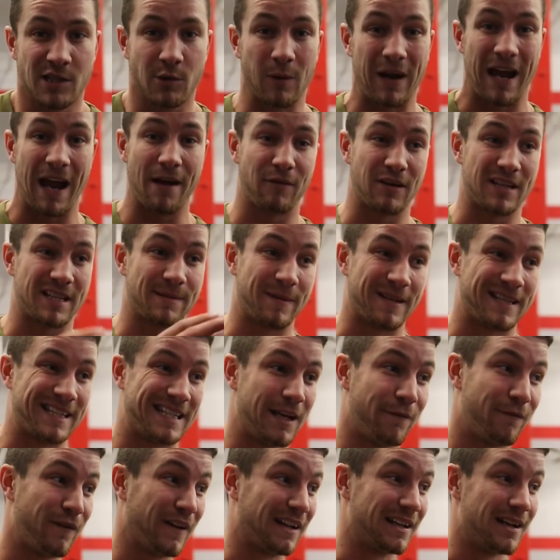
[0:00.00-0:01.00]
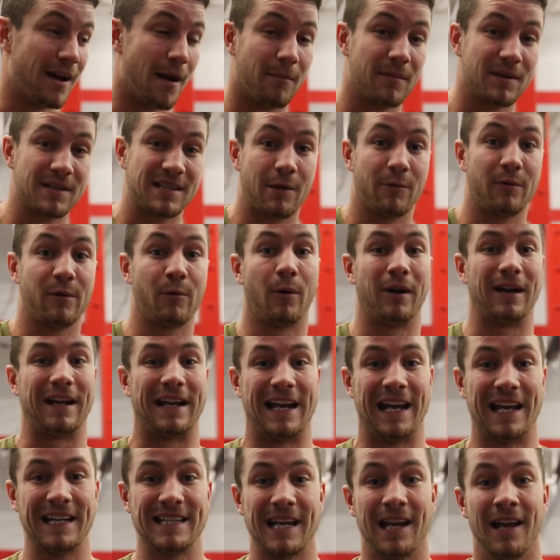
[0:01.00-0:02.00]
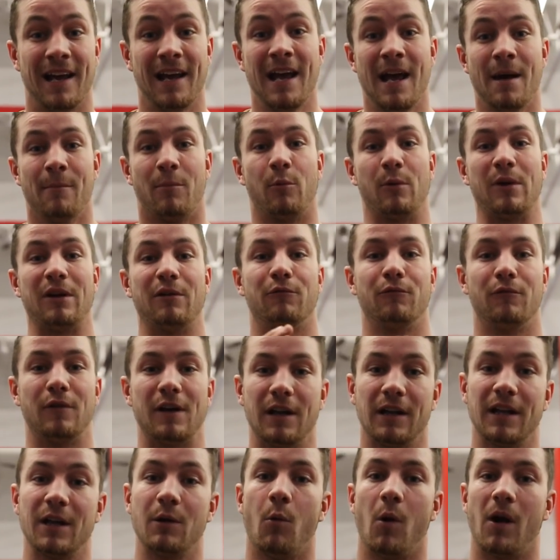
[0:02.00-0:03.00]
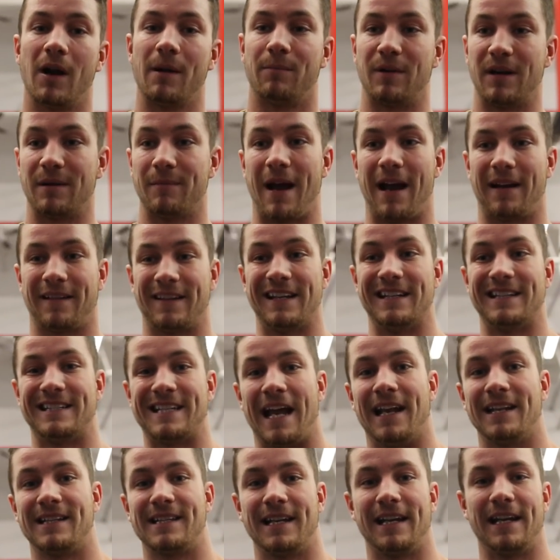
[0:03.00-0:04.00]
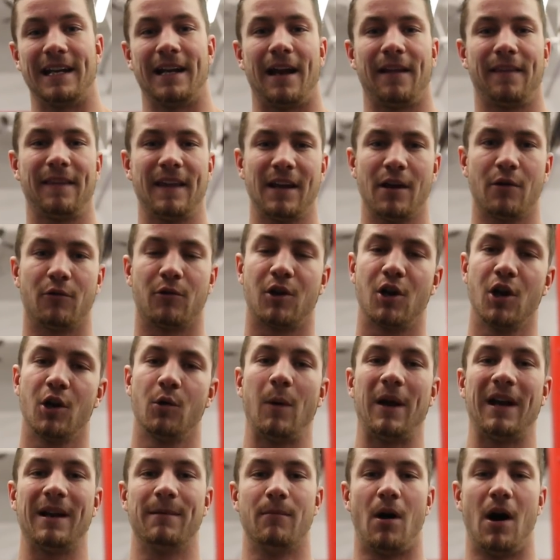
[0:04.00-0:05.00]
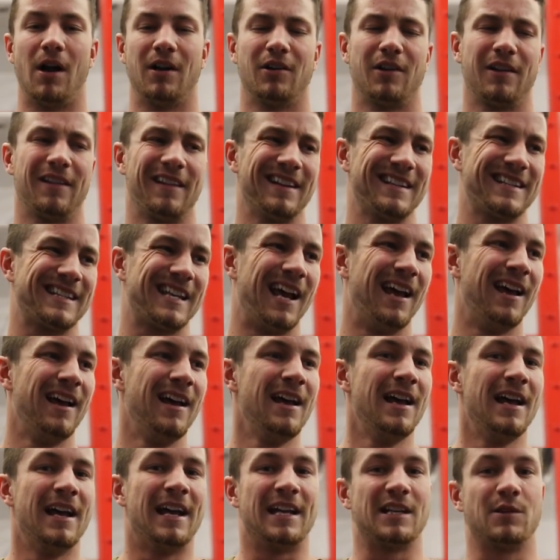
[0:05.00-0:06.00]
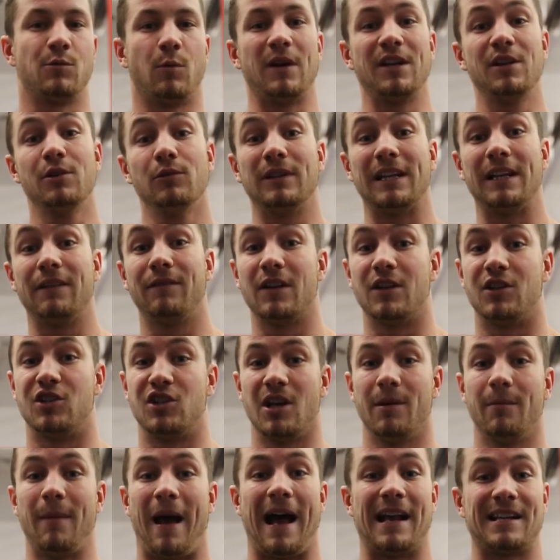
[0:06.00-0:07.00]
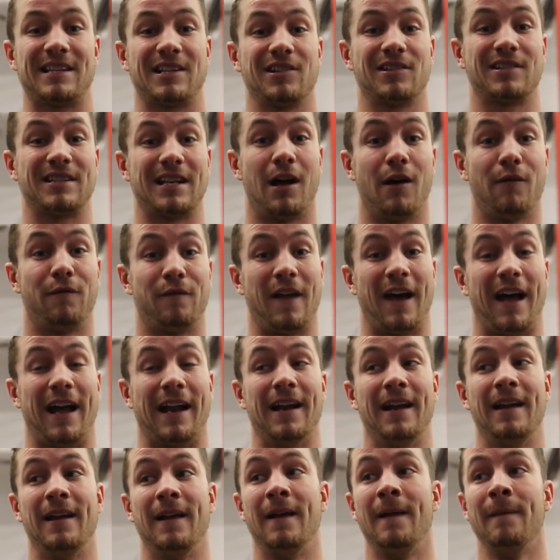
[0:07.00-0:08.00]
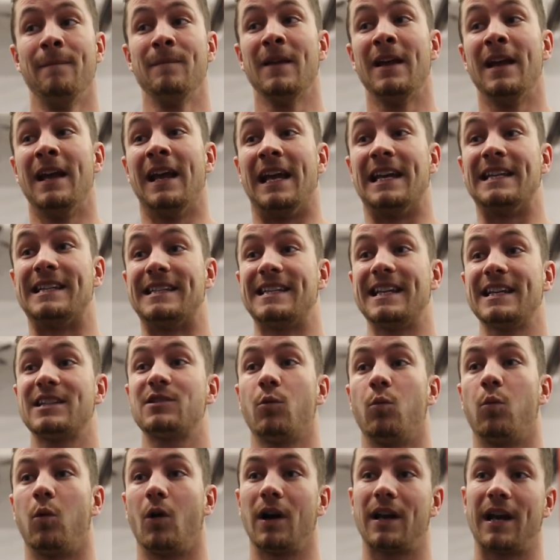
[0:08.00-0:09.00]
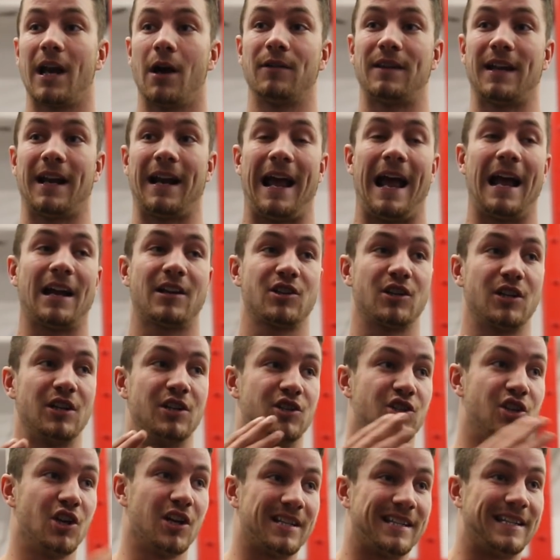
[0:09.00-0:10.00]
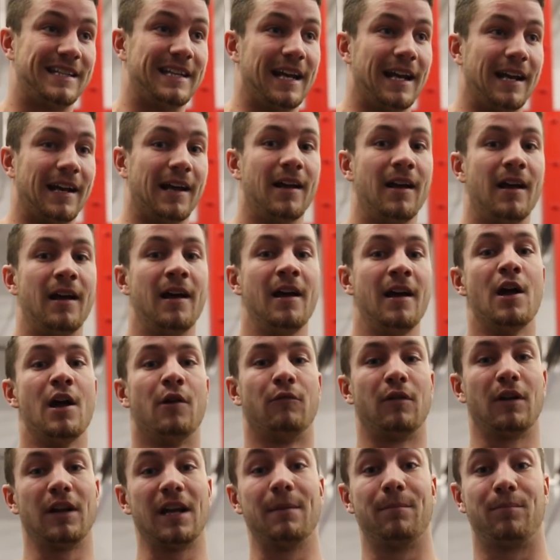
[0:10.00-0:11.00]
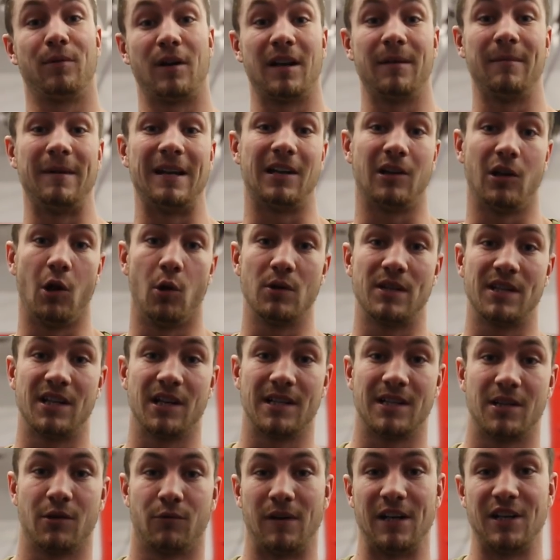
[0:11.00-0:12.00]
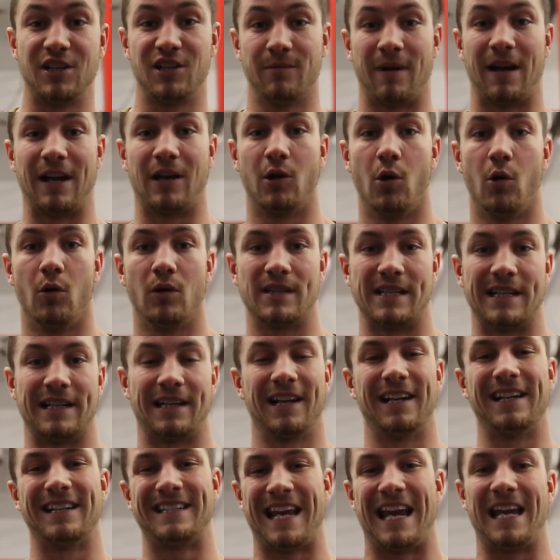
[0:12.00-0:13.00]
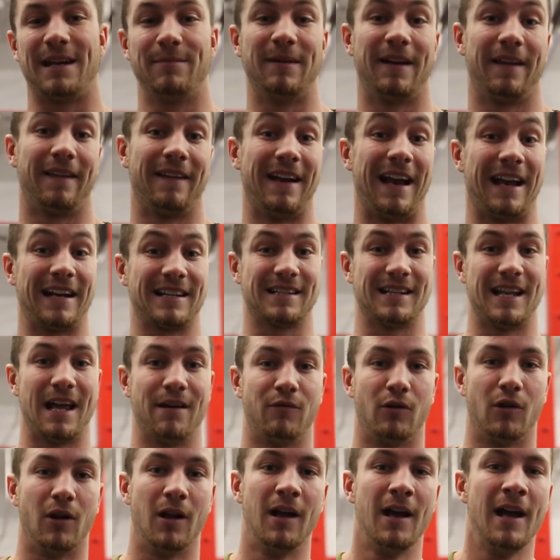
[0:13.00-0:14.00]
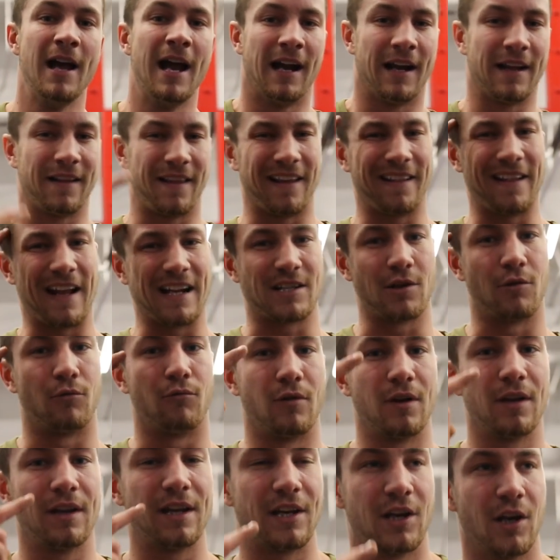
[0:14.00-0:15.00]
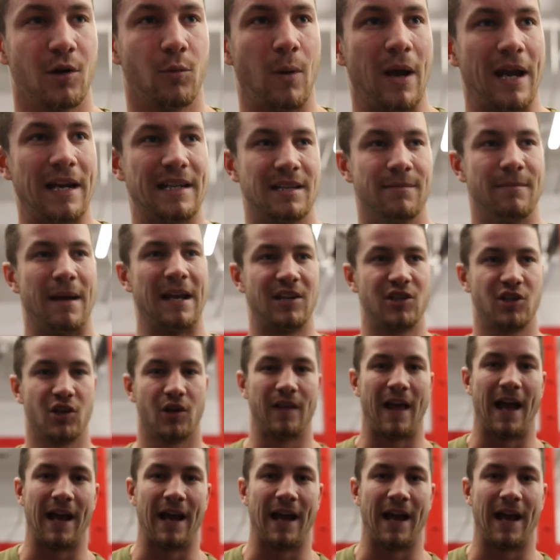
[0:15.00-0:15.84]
So we have our specific numbers that we want to hit, but we really want to bring back the intensity. And I think a good way to monitor this is when you leave the gym, ask yourself that is this workout that I actually just did really bringing me closer to reaching my goals and gonna take me to the next level? I think that's a really good way to make sure